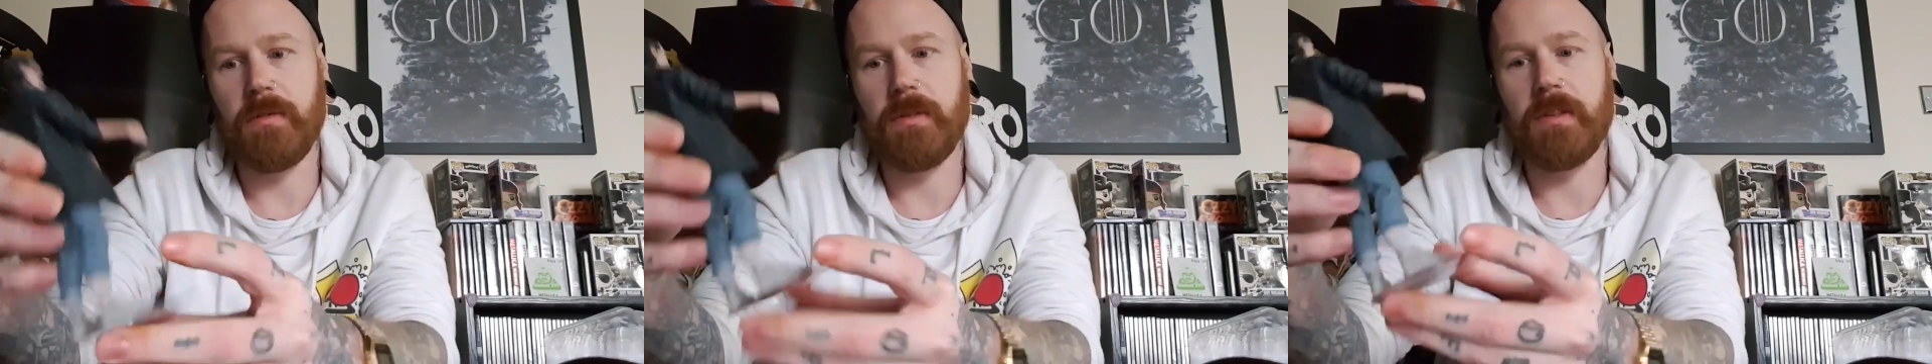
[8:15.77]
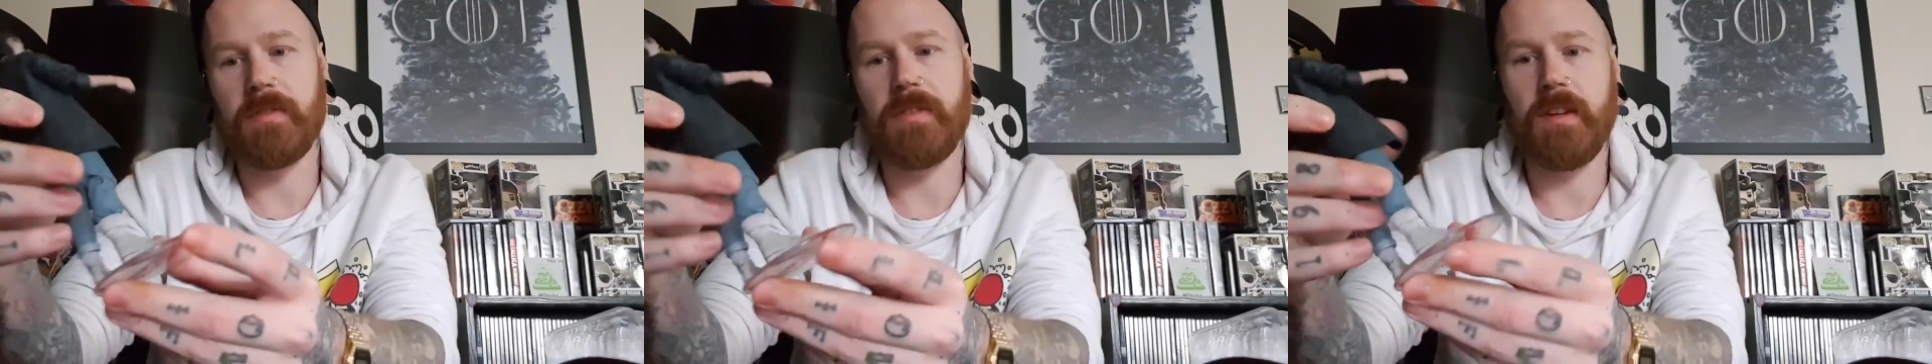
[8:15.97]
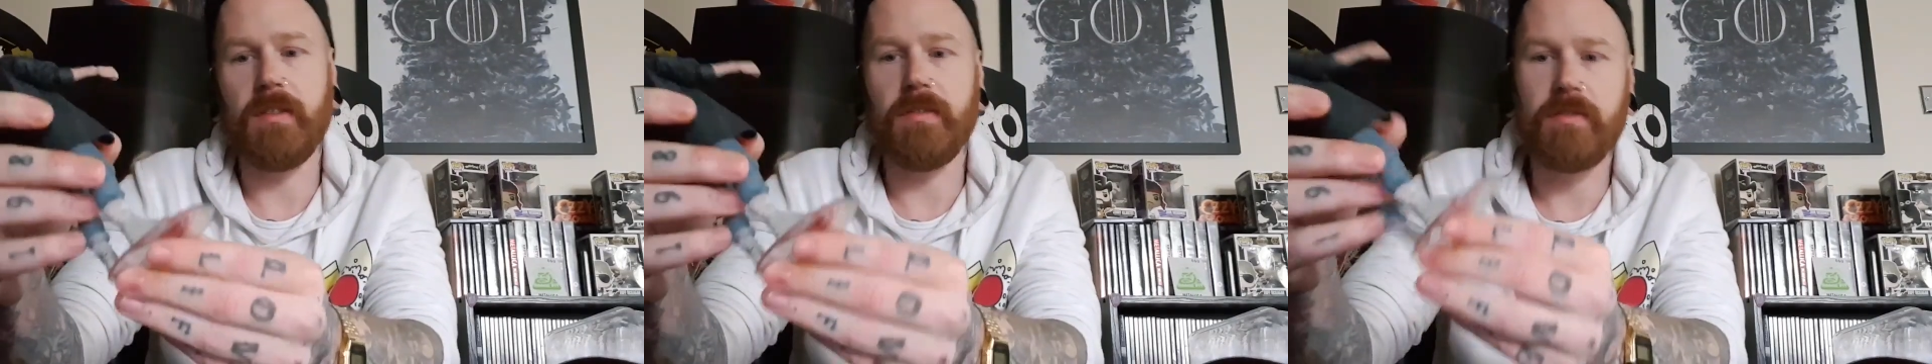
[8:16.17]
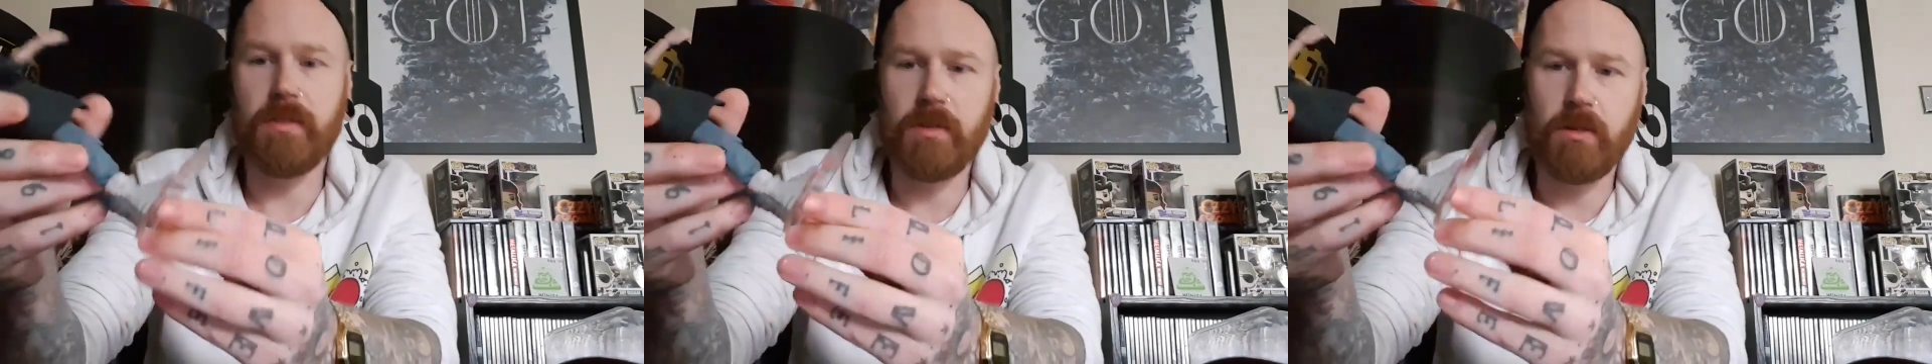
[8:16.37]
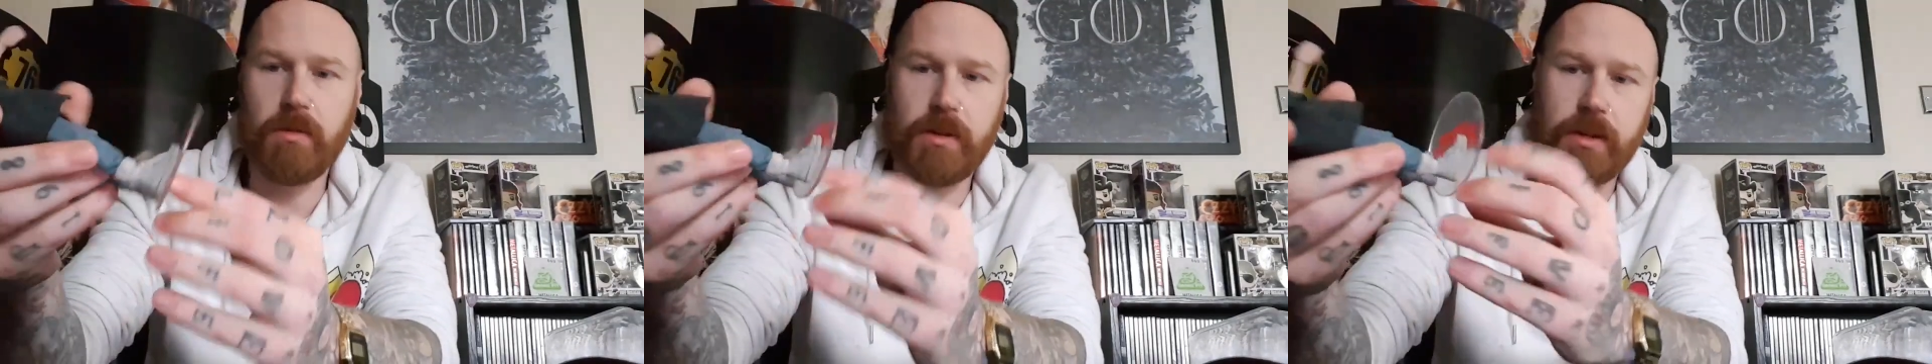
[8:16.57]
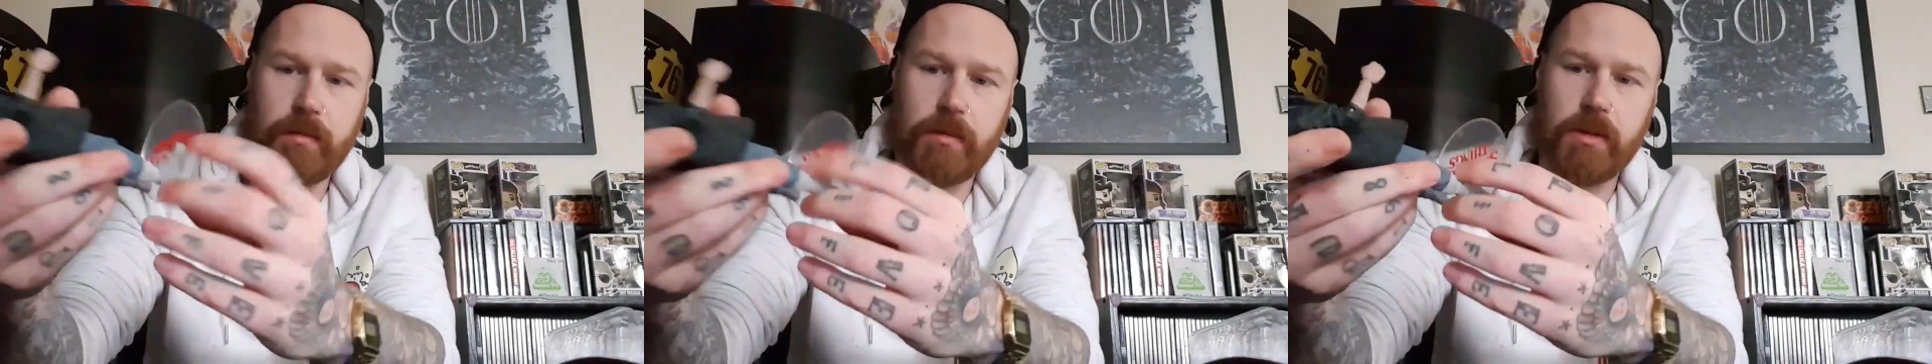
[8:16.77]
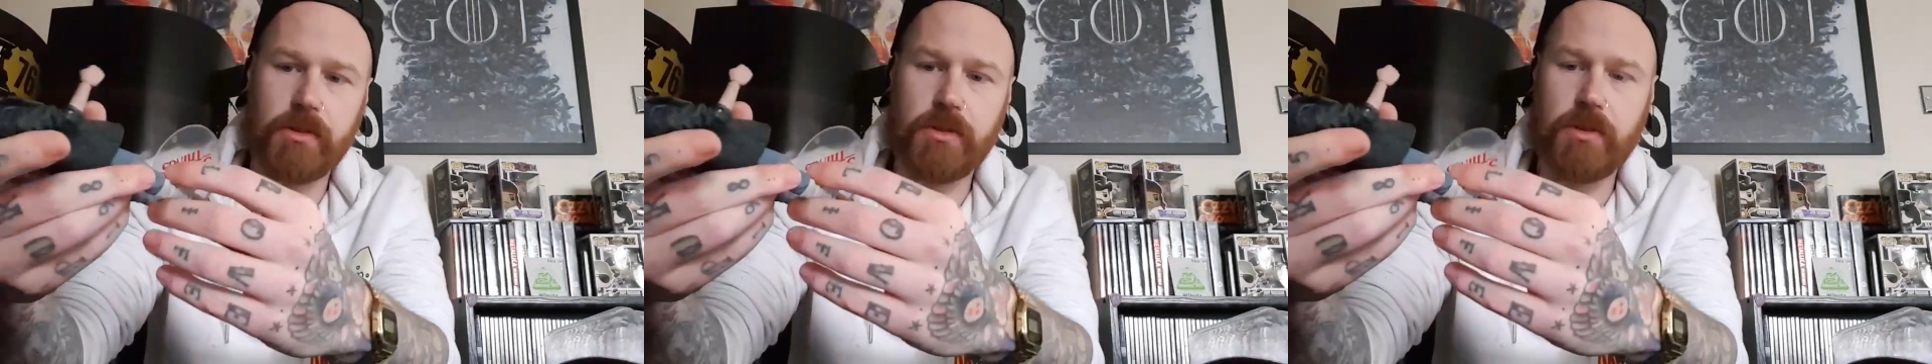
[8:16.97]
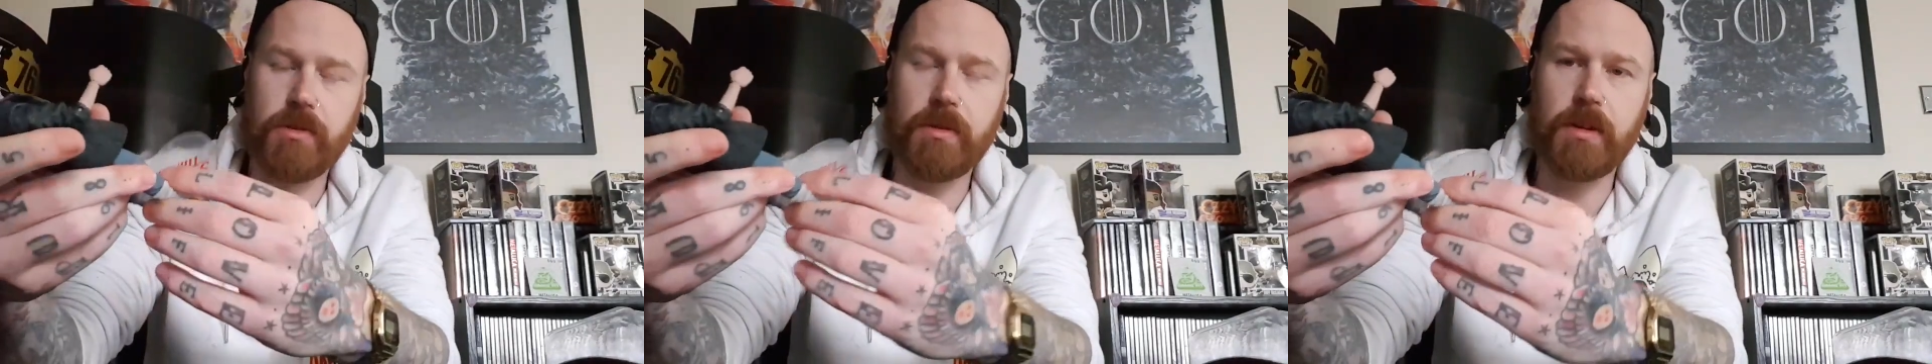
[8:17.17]
with her feet forward, I'm not
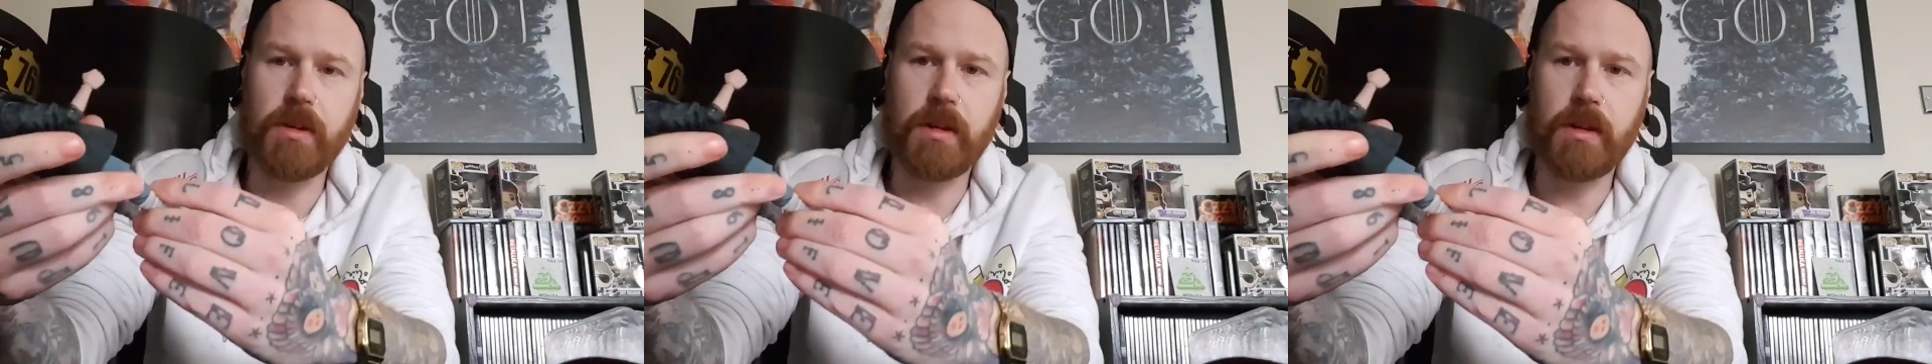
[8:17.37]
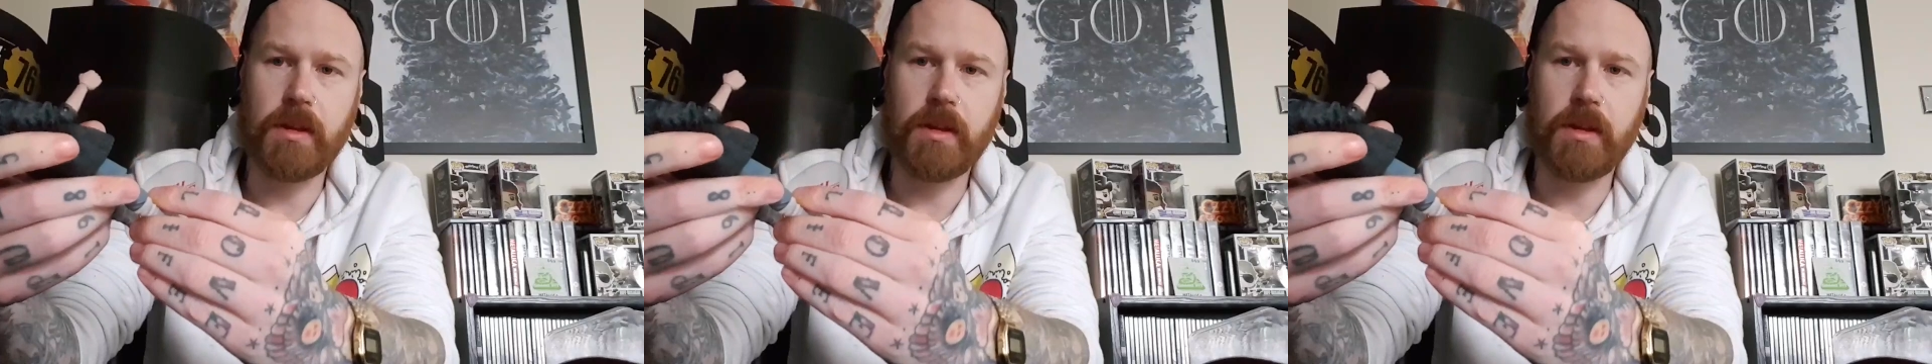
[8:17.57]
sure.